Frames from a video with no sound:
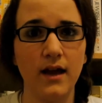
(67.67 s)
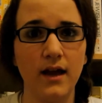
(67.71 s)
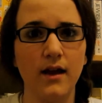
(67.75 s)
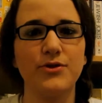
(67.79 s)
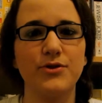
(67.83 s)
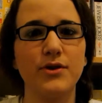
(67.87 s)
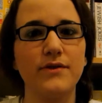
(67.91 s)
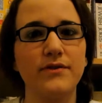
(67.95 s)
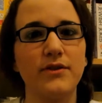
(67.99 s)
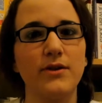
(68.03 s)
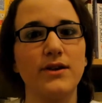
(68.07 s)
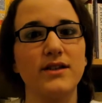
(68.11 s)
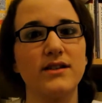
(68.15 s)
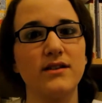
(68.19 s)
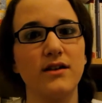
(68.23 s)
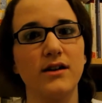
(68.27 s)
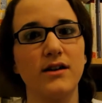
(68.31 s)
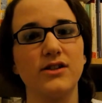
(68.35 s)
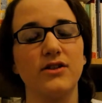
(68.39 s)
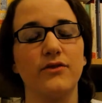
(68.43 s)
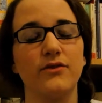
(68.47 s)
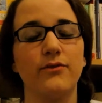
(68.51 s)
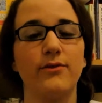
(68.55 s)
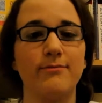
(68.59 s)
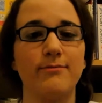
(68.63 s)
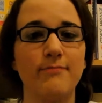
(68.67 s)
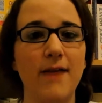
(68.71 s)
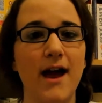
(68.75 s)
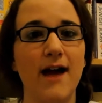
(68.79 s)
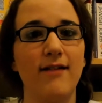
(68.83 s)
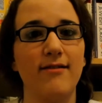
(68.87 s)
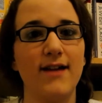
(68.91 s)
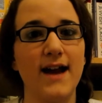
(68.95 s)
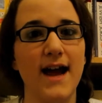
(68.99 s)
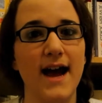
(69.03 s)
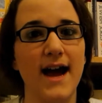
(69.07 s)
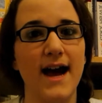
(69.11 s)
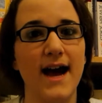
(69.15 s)
So even though it starts off with
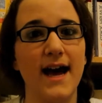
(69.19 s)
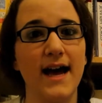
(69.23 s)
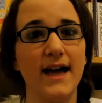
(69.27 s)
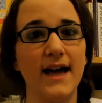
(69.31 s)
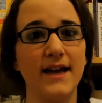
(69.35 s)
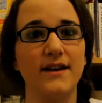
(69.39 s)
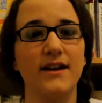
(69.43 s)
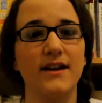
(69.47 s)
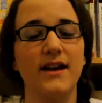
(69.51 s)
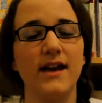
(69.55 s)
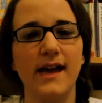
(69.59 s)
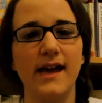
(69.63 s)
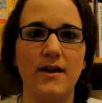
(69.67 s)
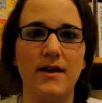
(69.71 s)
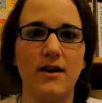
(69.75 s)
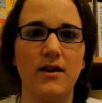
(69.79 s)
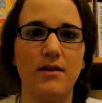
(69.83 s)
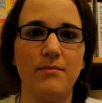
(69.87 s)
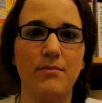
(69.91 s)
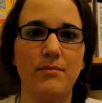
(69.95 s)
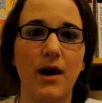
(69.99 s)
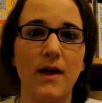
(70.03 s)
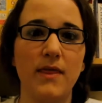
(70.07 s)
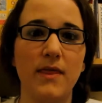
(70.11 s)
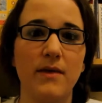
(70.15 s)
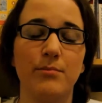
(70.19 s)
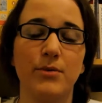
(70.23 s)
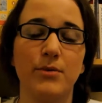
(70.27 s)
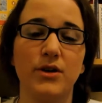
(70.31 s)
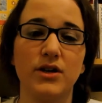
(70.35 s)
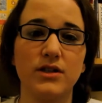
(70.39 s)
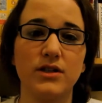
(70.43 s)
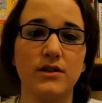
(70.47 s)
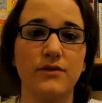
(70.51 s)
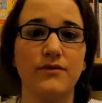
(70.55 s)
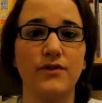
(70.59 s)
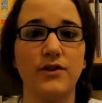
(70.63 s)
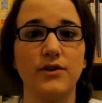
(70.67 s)
Mary Ann, there are other
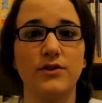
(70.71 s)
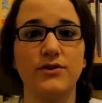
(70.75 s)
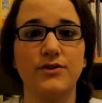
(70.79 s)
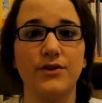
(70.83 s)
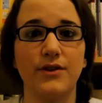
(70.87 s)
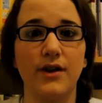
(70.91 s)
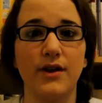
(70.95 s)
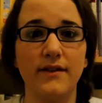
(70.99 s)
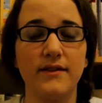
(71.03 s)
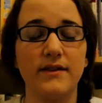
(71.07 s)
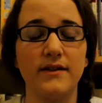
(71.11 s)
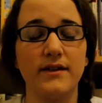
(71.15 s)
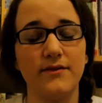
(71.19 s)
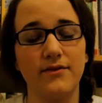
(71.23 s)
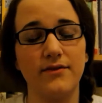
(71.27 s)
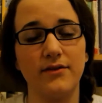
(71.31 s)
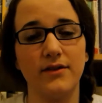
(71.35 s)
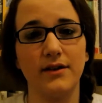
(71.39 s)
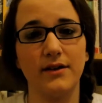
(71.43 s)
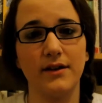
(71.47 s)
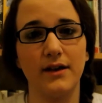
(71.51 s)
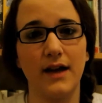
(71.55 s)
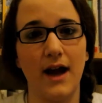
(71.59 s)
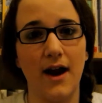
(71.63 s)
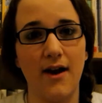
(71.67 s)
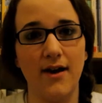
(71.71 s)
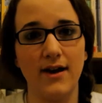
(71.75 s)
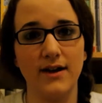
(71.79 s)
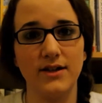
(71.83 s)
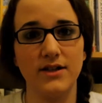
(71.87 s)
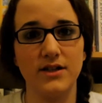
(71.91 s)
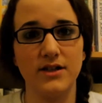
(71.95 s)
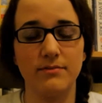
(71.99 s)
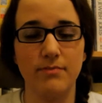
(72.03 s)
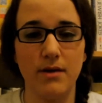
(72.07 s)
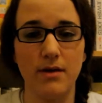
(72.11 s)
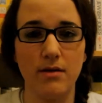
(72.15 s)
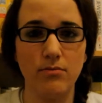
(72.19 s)
books that focus on other different
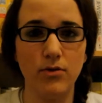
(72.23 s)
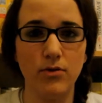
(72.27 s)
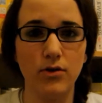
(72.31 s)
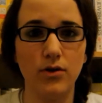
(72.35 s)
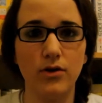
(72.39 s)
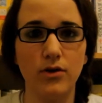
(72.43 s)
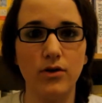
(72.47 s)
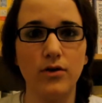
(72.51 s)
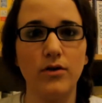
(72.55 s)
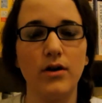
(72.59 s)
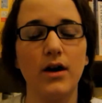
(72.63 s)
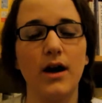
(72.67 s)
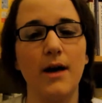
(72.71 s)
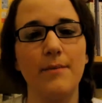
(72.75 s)
characters a bit more.